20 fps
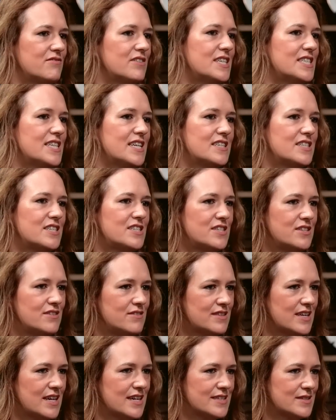right down to
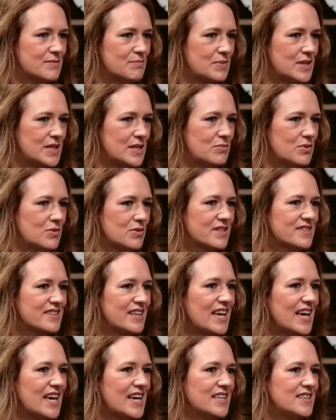2,000 people, because
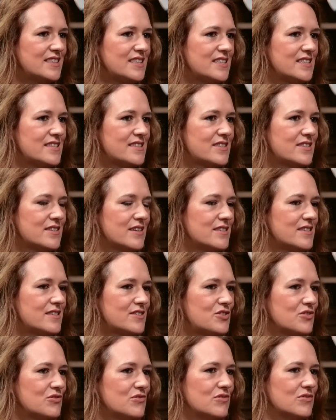they had these
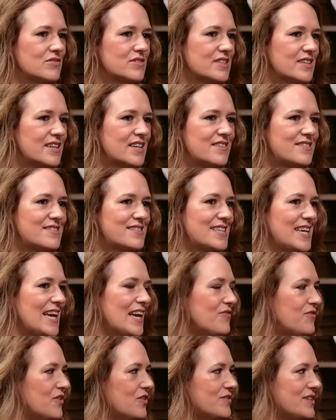stalls and kind of
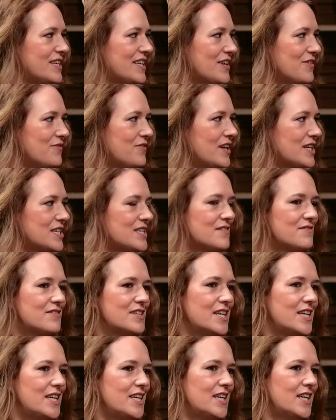scaffolding
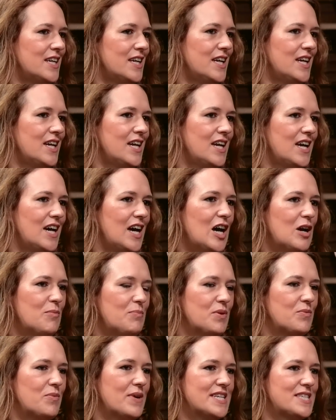effectively
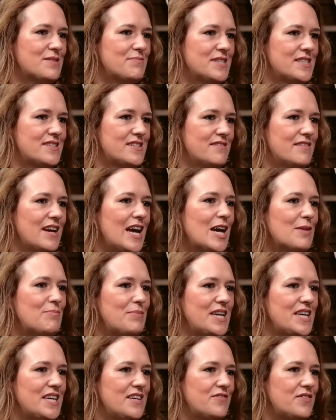up at Westminster
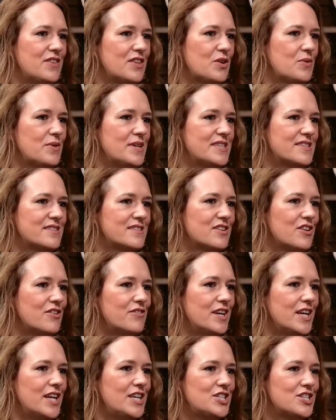Abbey for the Queen's
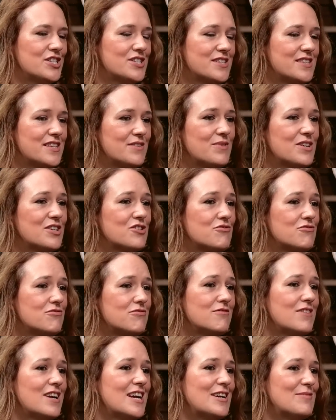coronation. So they were
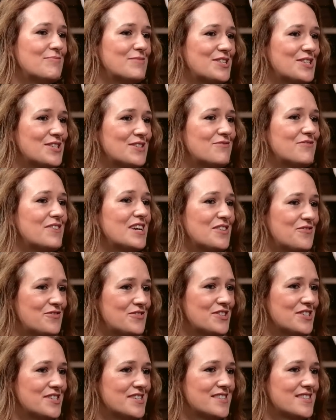crammed to the
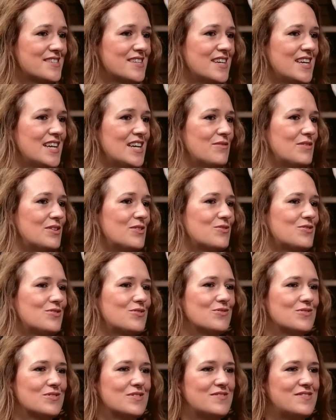rafters with all
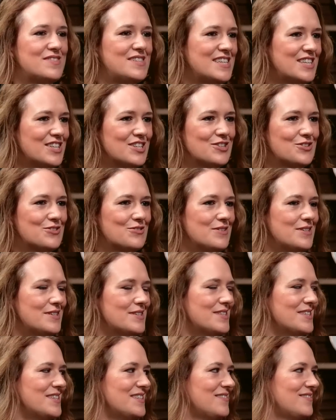sorts of
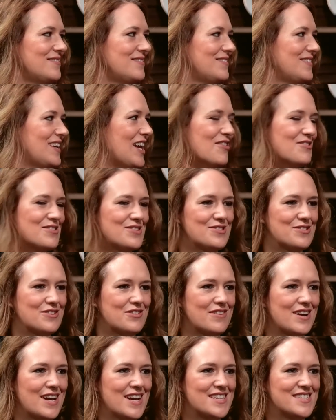dignitaries and
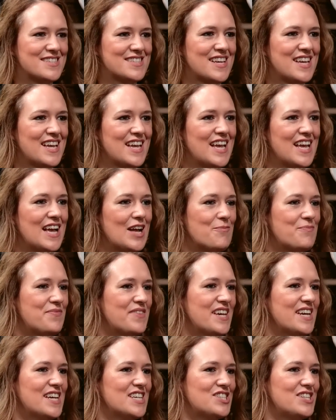aristocrats. And
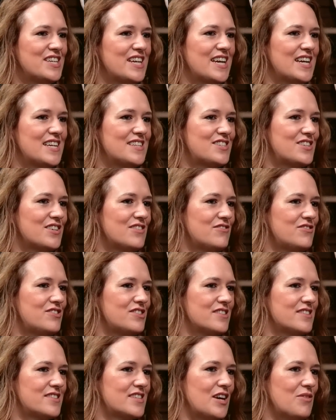they actually had
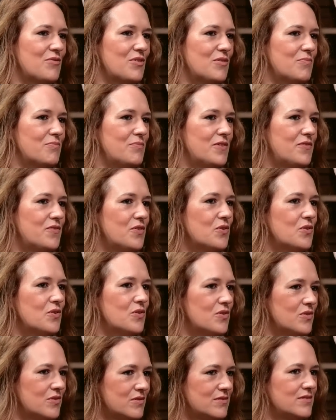soldiers go on
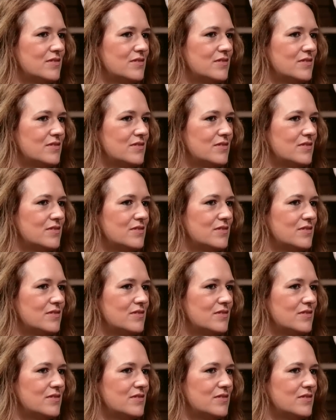before